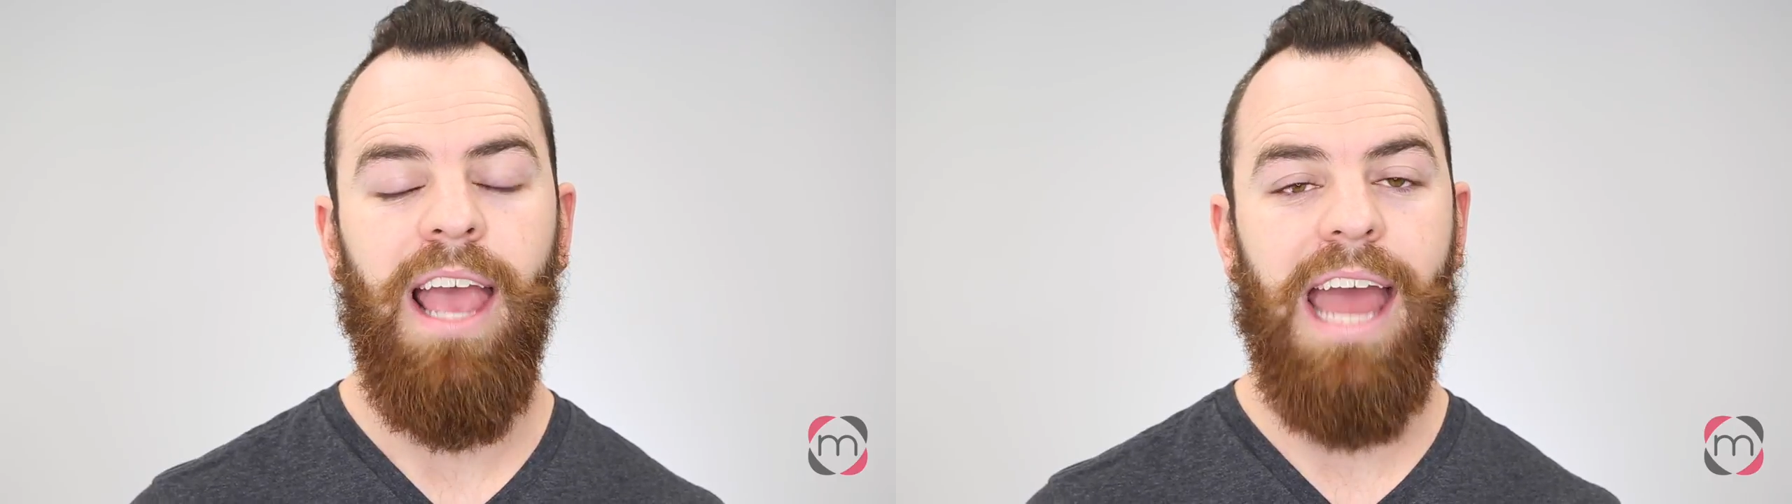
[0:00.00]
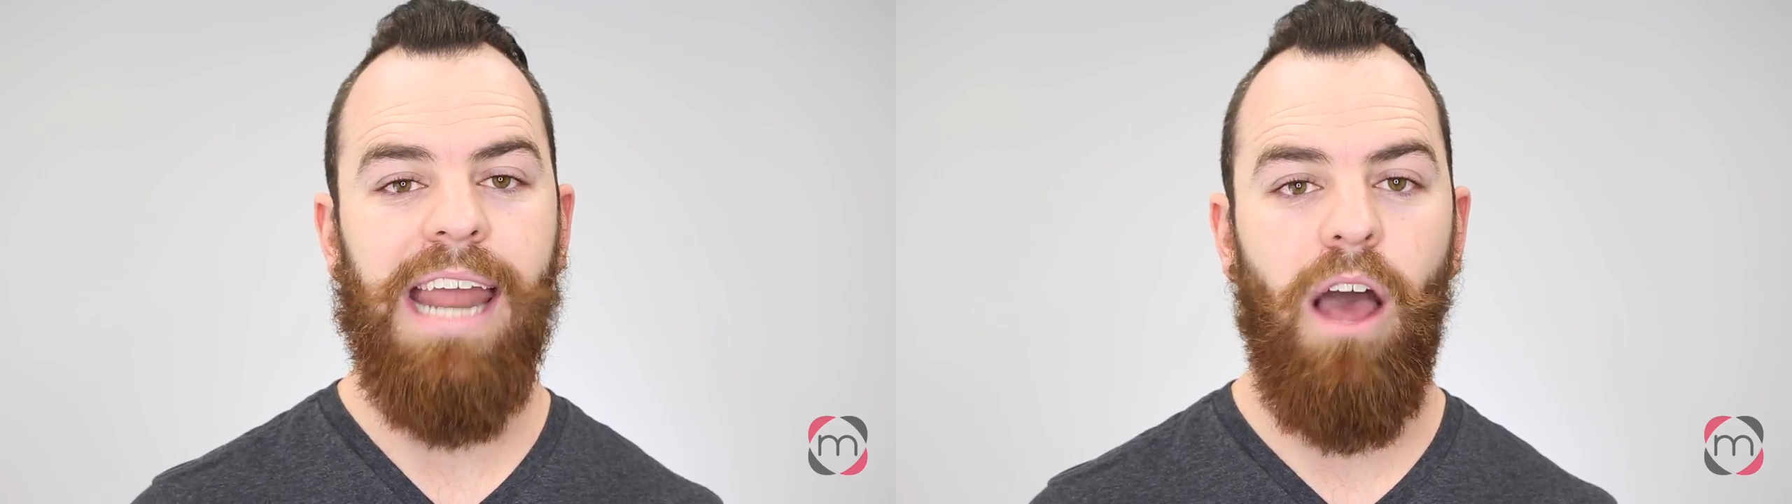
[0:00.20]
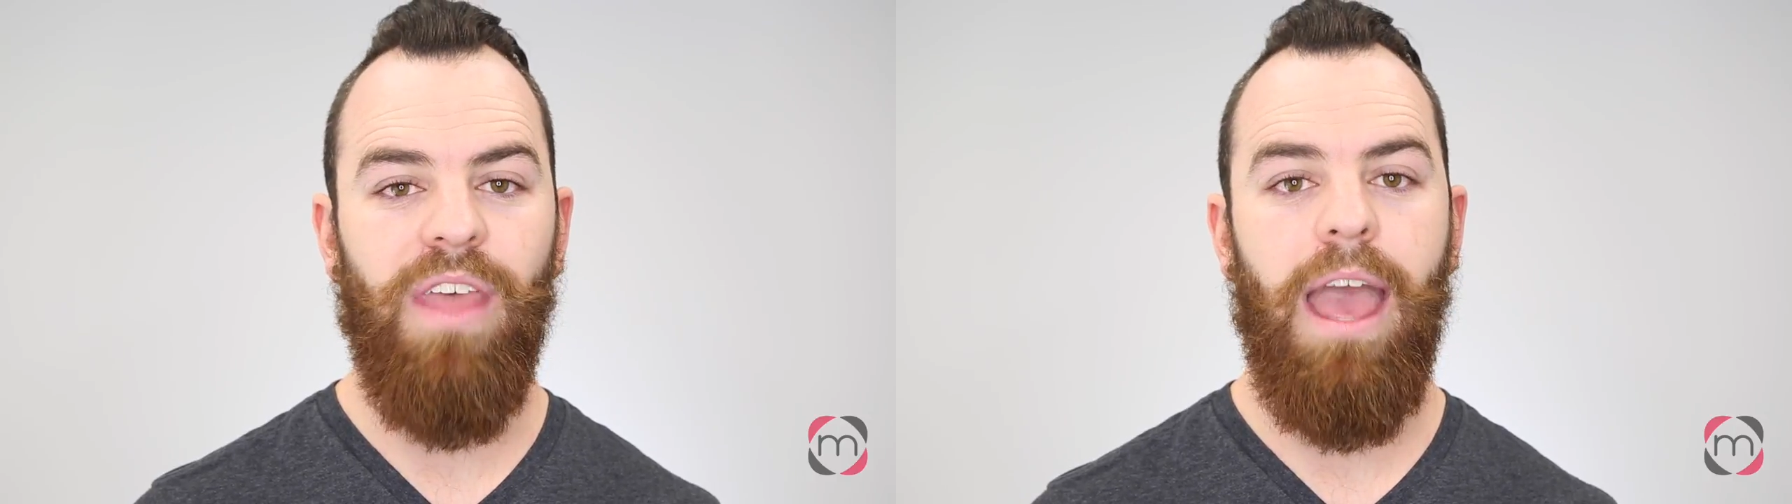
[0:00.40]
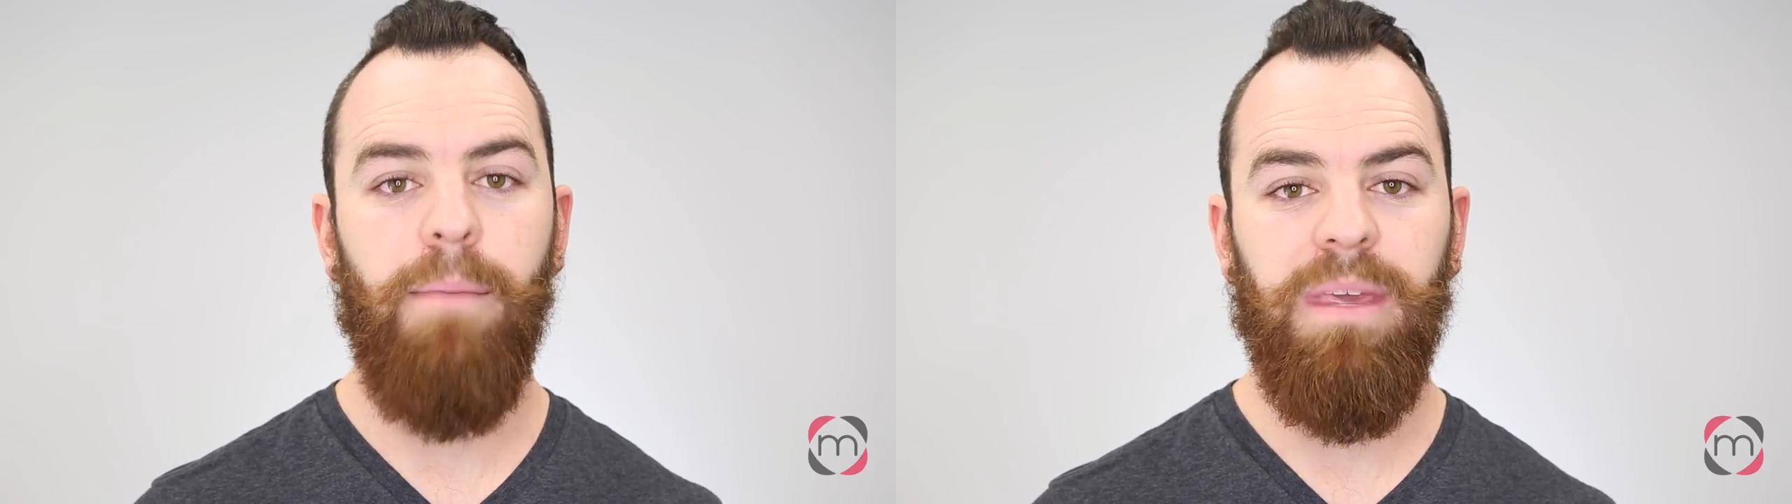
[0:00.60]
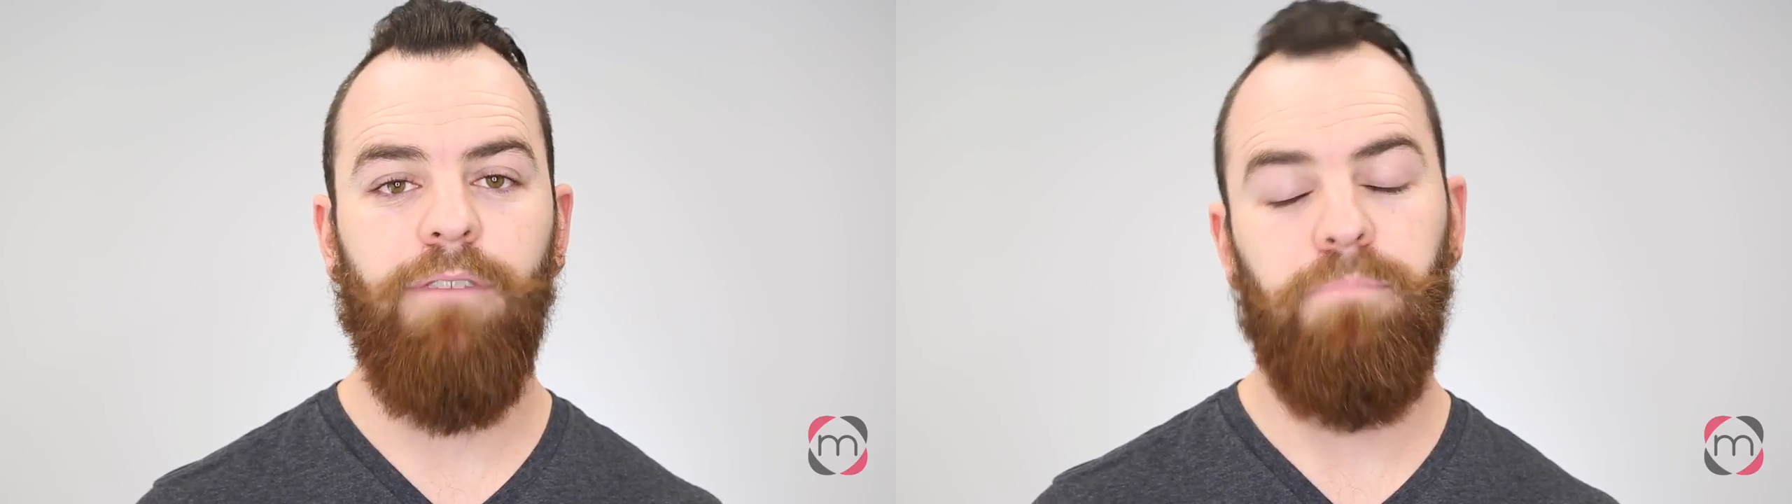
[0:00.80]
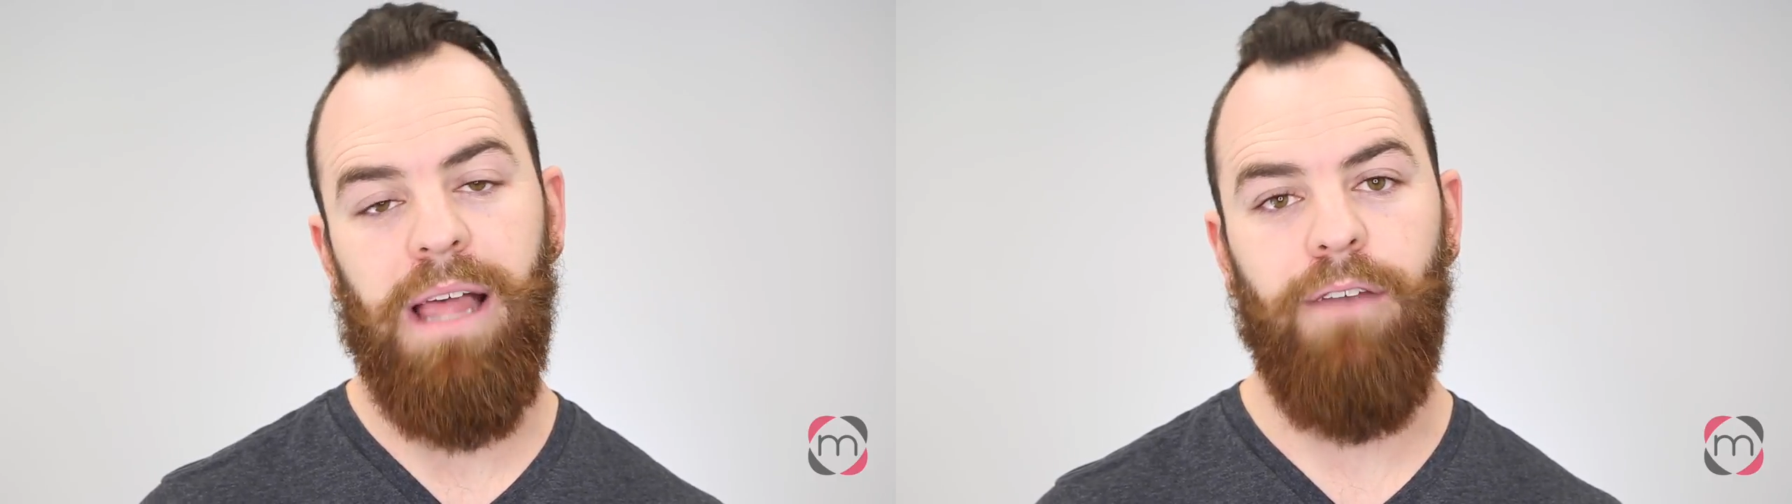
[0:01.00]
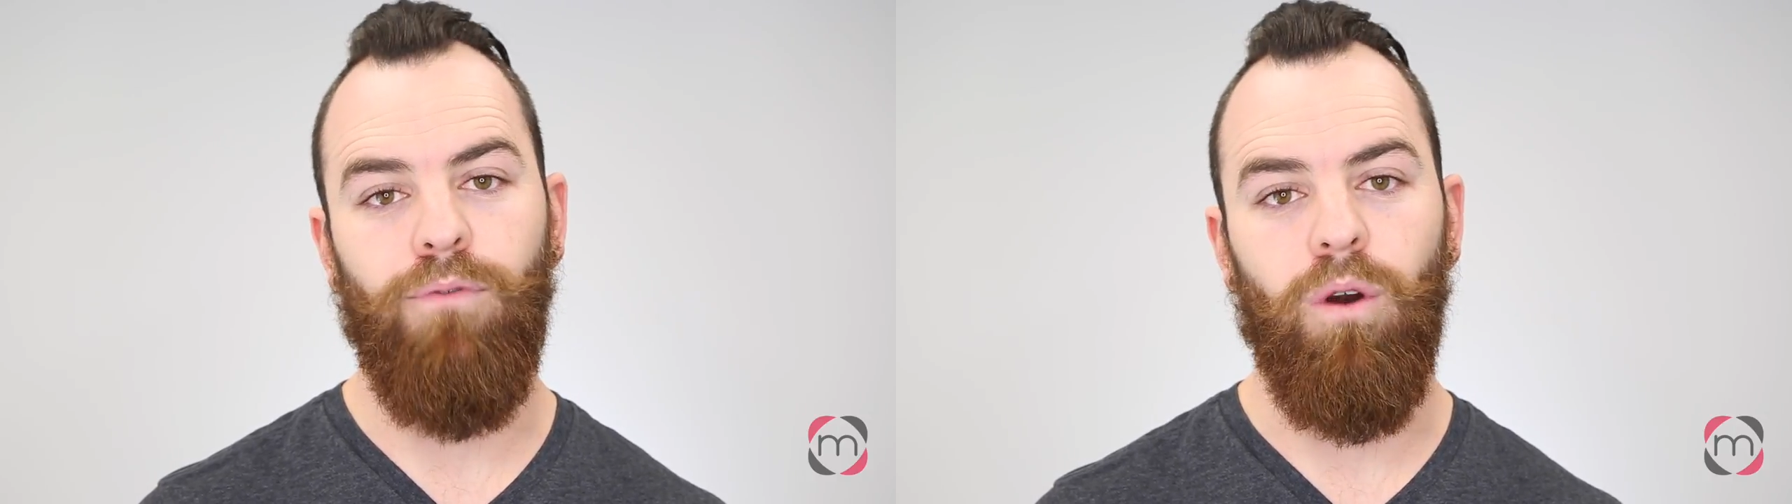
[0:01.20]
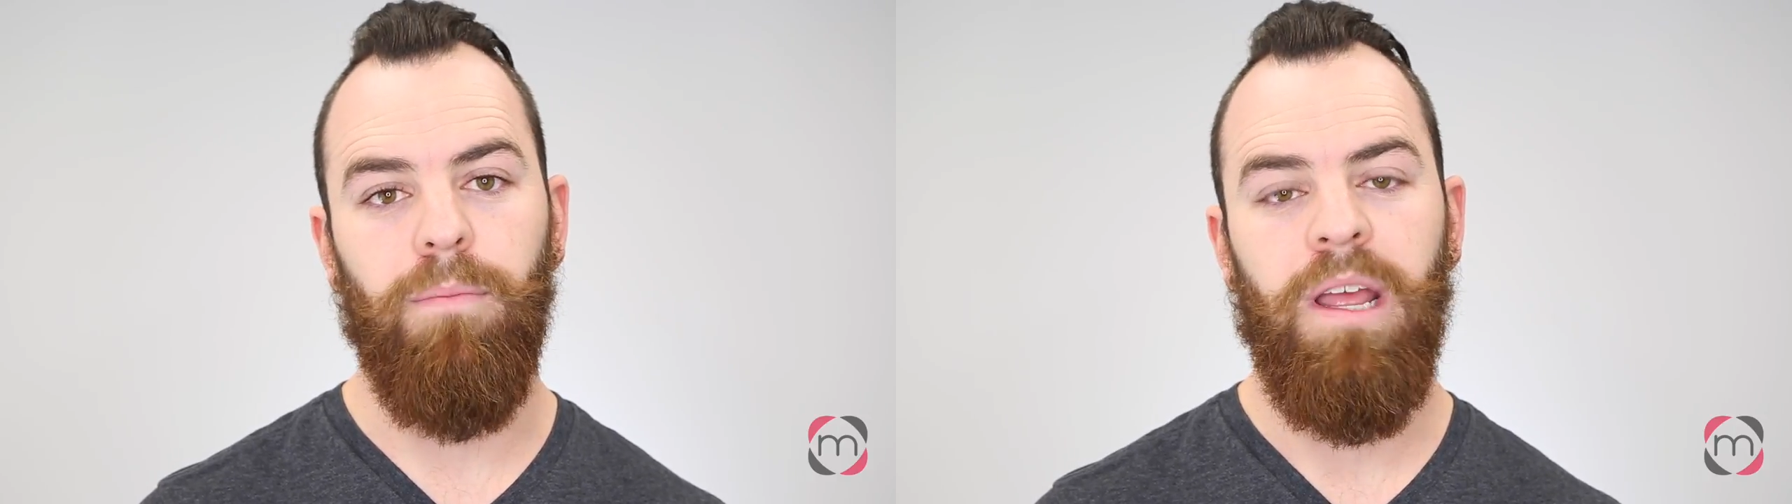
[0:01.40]
and how the MGIV
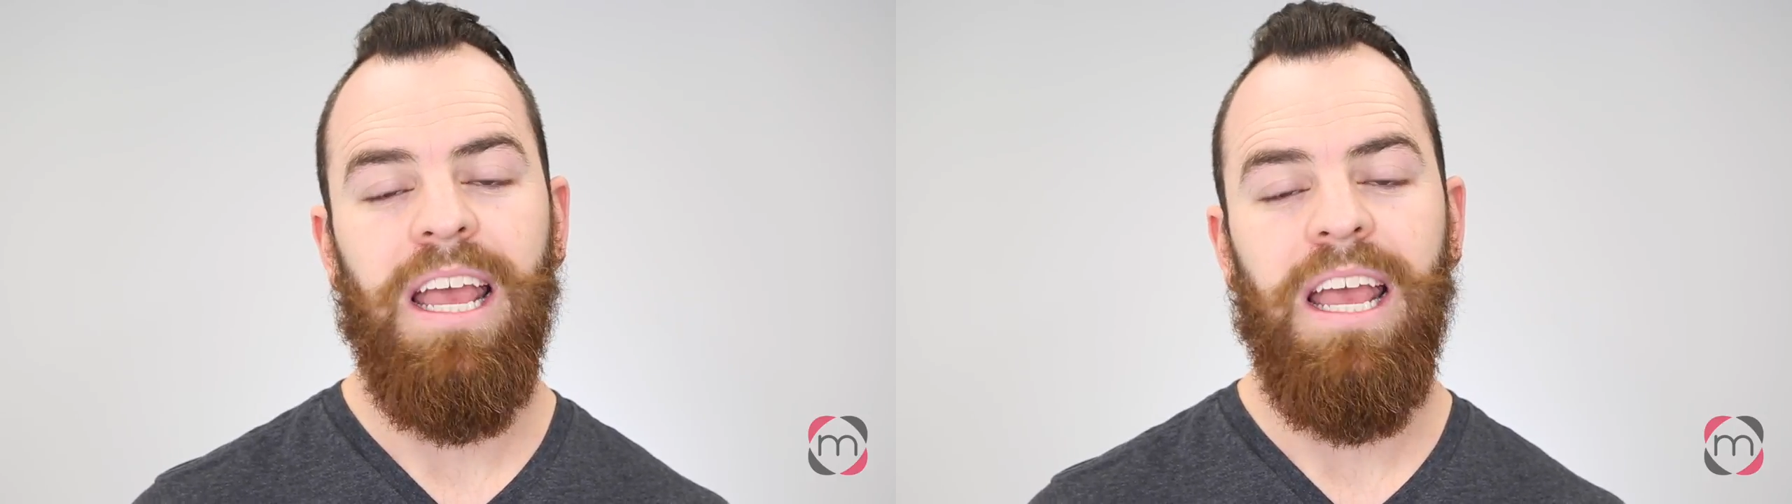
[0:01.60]
platform